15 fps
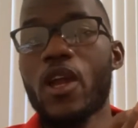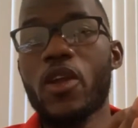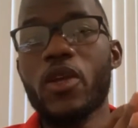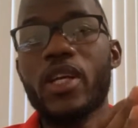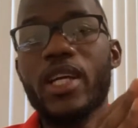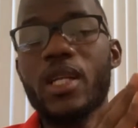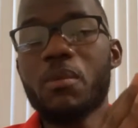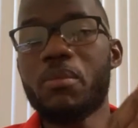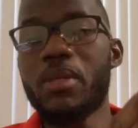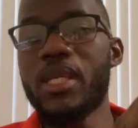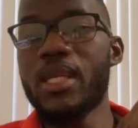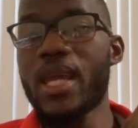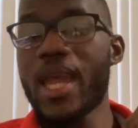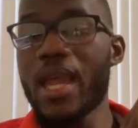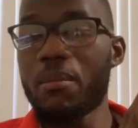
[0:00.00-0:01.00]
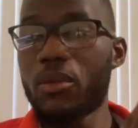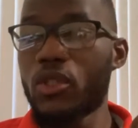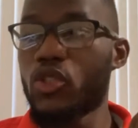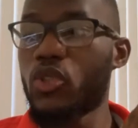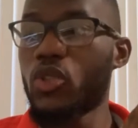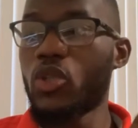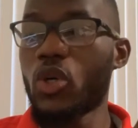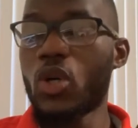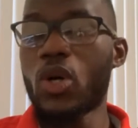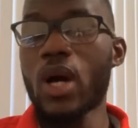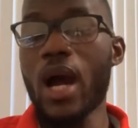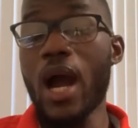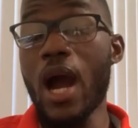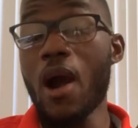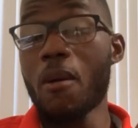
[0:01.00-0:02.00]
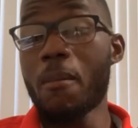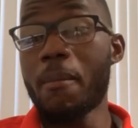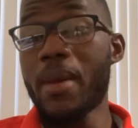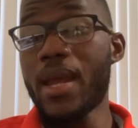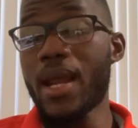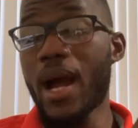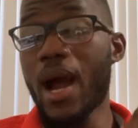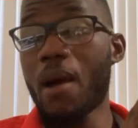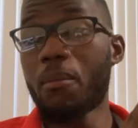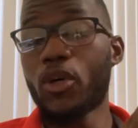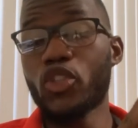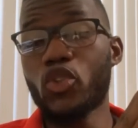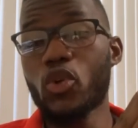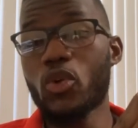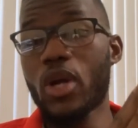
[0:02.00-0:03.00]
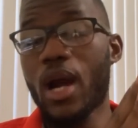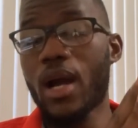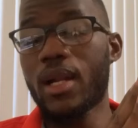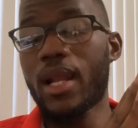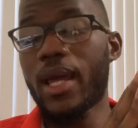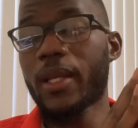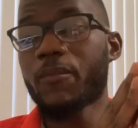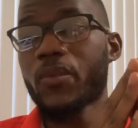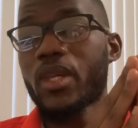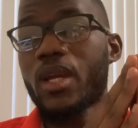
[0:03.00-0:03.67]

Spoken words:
You gotta be able to know how much like